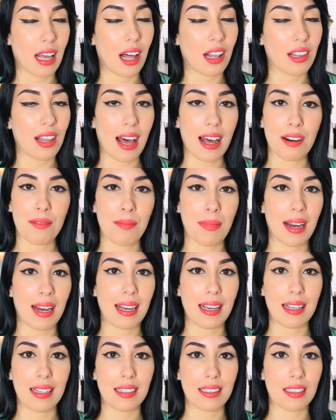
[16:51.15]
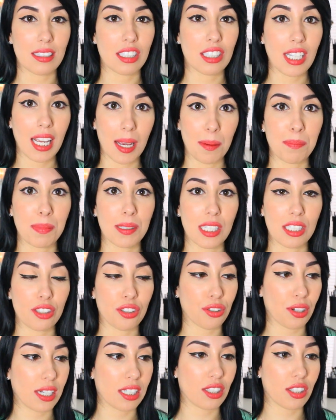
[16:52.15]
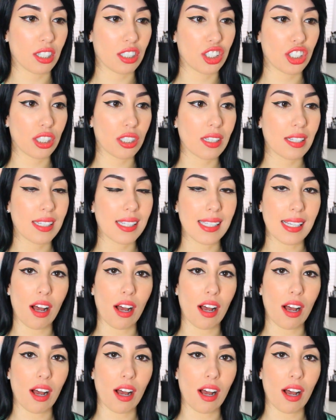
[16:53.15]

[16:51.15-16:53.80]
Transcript: a lot of my tips and tricks are just